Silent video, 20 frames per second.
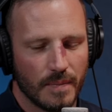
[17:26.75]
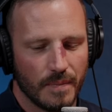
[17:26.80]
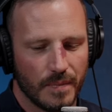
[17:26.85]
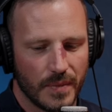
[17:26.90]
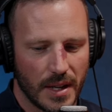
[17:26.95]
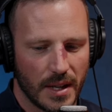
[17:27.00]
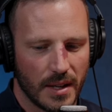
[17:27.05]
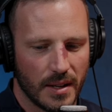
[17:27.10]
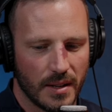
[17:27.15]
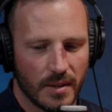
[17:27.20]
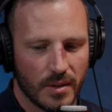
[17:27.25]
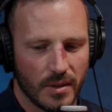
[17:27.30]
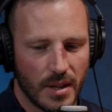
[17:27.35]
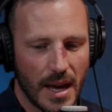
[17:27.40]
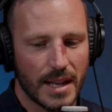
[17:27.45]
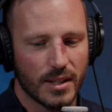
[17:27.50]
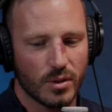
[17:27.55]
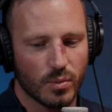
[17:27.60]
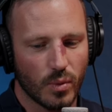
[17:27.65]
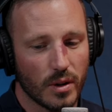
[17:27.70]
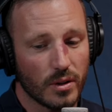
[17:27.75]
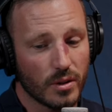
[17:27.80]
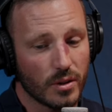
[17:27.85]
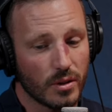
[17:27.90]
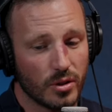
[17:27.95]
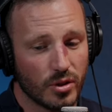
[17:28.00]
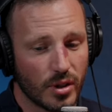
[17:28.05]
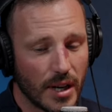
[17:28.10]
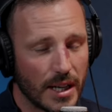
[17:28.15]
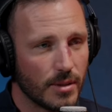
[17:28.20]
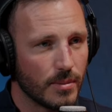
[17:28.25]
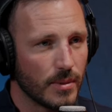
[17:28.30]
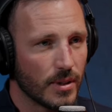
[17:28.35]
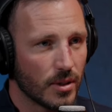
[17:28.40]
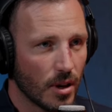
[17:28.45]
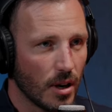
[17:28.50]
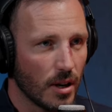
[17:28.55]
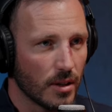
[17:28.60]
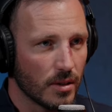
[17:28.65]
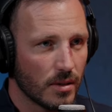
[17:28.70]
then that's what good tradesmen
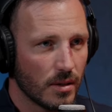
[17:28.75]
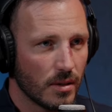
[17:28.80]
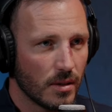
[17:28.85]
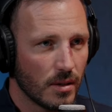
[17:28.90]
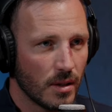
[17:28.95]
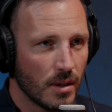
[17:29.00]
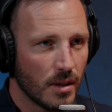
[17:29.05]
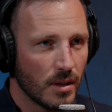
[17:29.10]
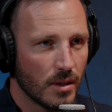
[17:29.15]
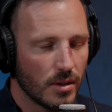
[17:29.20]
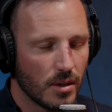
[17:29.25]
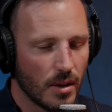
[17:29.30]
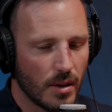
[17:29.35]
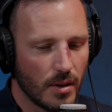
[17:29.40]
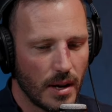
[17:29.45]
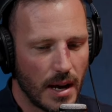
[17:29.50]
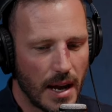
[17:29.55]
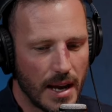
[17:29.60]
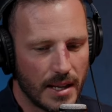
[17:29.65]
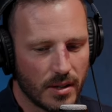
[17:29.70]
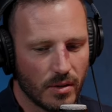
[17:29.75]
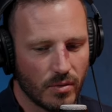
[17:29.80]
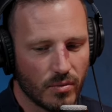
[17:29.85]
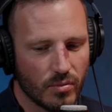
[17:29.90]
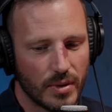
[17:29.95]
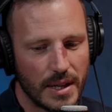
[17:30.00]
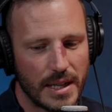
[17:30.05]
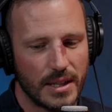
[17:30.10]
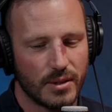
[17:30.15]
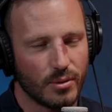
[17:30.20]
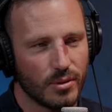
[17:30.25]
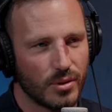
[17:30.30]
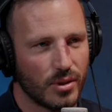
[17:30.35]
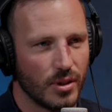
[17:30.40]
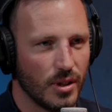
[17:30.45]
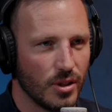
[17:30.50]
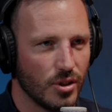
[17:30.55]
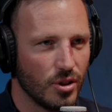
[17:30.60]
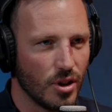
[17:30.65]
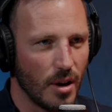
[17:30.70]
cost. So as a resource in
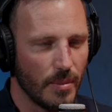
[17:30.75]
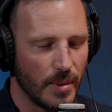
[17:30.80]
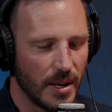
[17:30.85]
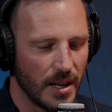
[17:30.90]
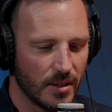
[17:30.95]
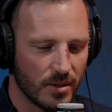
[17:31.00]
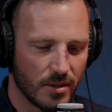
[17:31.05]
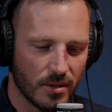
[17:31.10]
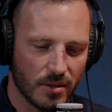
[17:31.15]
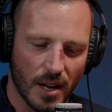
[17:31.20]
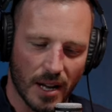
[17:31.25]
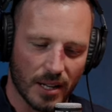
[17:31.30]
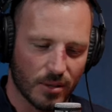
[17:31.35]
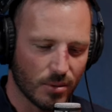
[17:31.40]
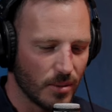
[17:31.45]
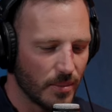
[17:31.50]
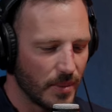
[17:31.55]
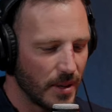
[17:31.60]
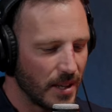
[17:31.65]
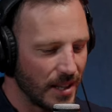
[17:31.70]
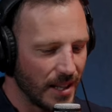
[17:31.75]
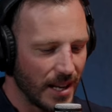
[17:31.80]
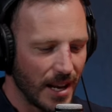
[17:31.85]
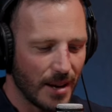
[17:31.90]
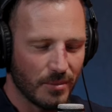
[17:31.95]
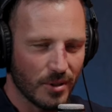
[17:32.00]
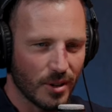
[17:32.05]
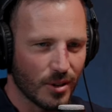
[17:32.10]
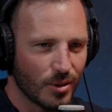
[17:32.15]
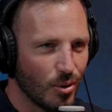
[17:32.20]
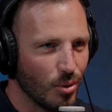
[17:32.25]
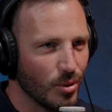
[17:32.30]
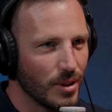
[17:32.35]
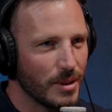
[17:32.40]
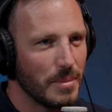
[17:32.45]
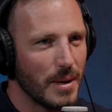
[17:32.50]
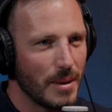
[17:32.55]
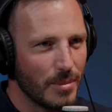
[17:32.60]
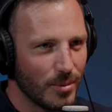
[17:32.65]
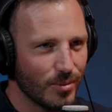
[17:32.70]
the job, and I just want to be clear, I'm not calling
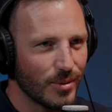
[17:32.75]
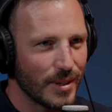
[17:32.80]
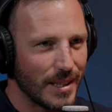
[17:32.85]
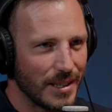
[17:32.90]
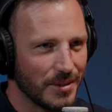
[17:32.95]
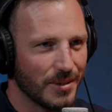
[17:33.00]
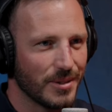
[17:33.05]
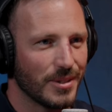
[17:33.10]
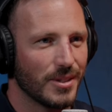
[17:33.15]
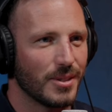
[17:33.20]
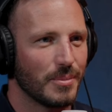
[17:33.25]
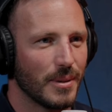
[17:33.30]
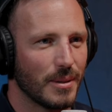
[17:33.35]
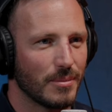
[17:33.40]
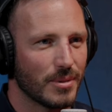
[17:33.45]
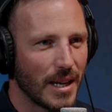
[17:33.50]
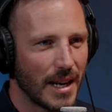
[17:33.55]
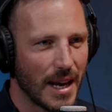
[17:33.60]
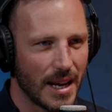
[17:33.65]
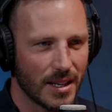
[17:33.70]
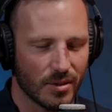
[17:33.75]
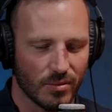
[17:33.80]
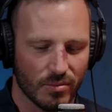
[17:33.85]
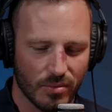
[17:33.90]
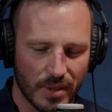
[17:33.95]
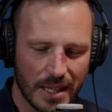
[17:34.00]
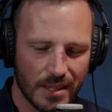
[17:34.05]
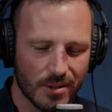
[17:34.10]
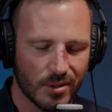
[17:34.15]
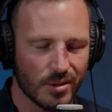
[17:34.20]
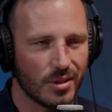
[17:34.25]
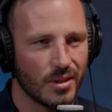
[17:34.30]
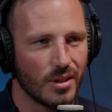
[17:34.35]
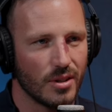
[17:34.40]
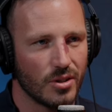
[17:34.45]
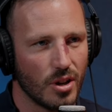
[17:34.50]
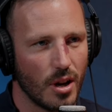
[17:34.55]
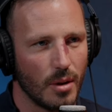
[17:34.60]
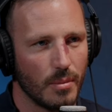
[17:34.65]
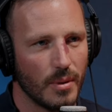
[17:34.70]
people resources, but I'm saying as a resource in the
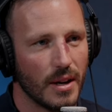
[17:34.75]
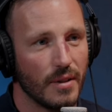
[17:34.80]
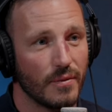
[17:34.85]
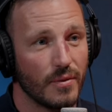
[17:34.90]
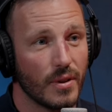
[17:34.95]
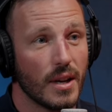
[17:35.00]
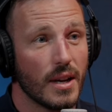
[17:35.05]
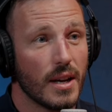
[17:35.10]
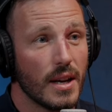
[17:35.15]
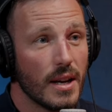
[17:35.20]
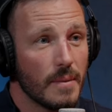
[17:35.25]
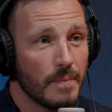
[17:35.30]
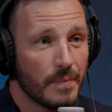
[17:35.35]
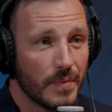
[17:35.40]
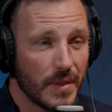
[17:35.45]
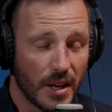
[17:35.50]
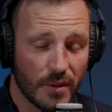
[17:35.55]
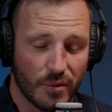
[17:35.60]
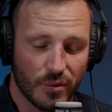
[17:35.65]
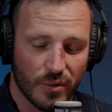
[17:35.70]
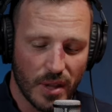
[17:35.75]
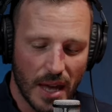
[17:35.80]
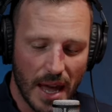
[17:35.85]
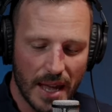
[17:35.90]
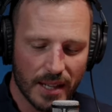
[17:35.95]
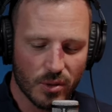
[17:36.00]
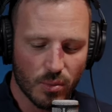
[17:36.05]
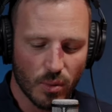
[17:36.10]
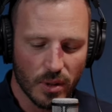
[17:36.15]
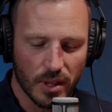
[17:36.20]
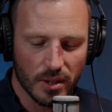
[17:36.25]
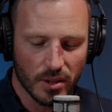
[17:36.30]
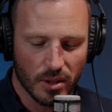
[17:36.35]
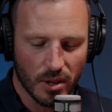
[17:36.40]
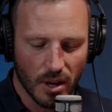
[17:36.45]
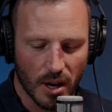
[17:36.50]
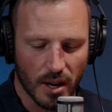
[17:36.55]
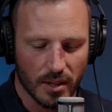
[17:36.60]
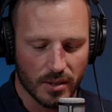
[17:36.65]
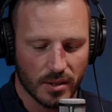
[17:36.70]
job, if, if that's what it
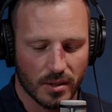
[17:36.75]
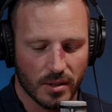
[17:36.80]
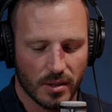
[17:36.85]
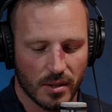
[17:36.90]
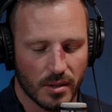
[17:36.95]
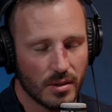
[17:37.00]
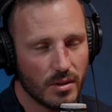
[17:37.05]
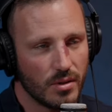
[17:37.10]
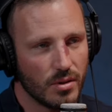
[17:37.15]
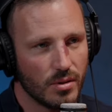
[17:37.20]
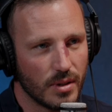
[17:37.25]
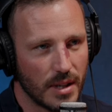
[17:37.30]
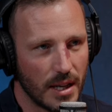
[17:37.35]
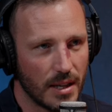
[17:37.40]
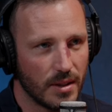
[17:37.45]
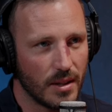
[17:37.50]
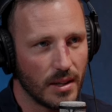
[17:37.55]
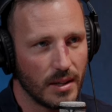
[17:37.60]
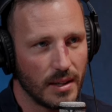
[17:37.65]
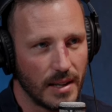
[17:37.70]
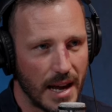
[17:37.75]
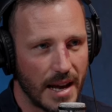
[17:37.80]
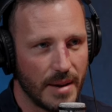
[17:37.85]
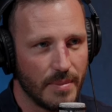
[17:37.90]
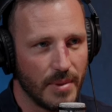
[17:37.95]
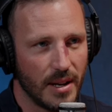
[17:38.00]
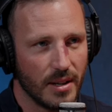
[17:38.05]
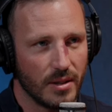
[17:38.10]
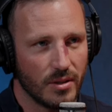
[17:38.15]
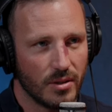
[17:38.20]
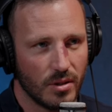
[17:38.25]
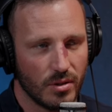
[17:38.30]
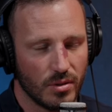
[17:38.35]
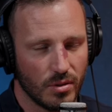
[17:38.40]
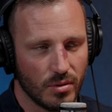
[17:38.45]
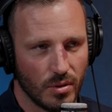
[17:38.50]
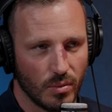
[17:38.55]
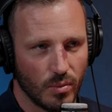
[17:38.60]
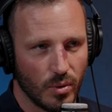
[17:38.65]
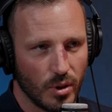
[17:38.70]
costs to get the labour to
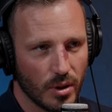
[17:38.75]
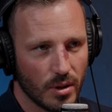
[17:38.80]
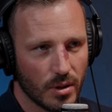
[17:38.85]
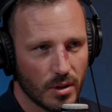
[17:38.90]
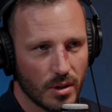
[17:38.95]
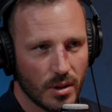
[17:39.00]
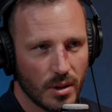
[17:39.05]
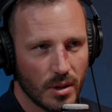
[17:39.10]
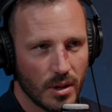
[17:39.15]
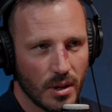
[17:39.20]
do the work,